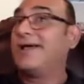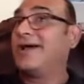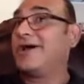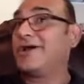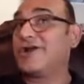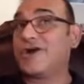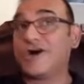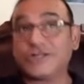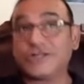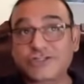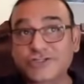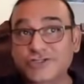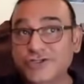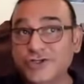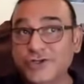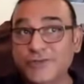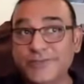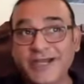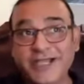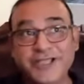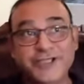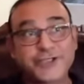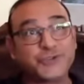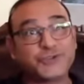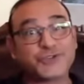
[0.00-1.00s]
And also
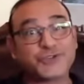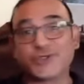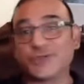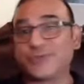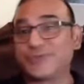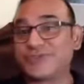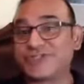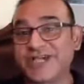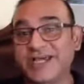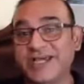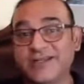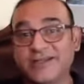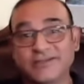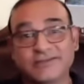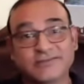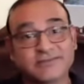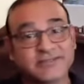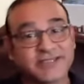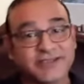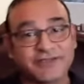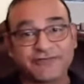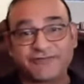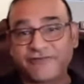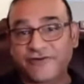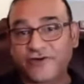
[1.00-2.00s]
my YouTube channel,
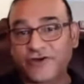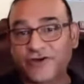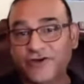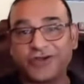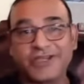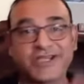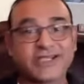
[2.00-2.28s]
they can follow